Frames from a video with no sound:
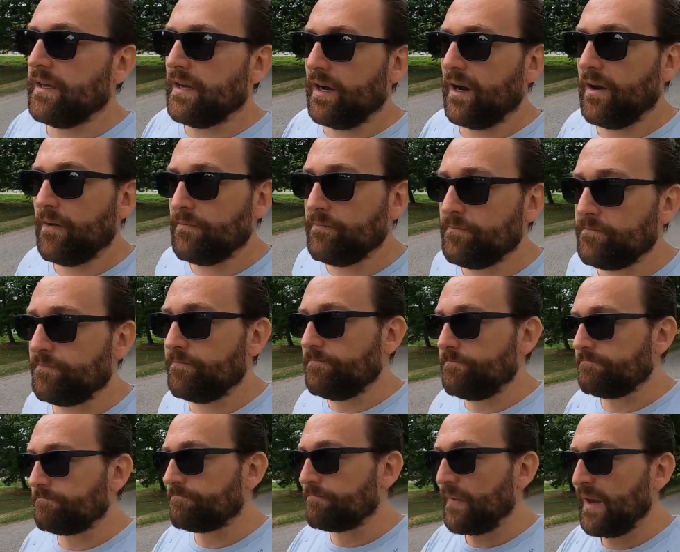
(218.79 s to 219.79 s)

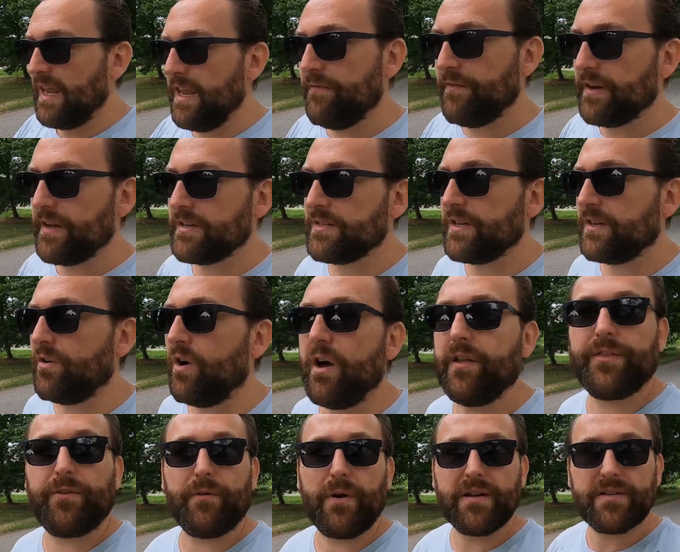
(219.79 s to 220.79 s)
Even as an
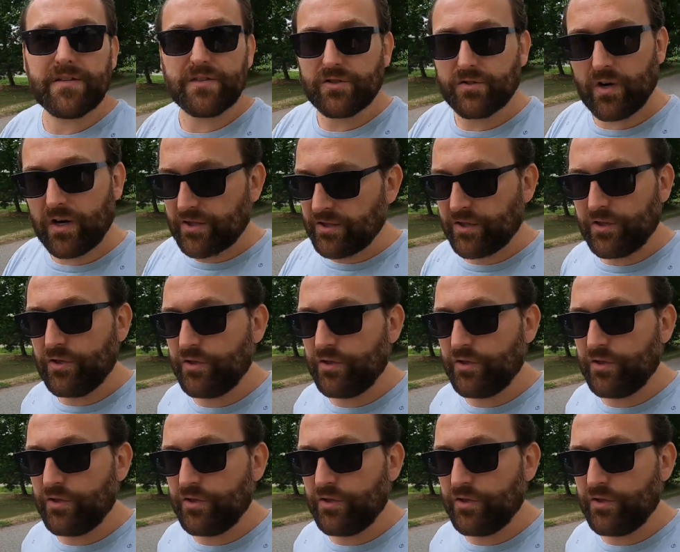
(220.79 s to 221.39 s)
authorized instructor,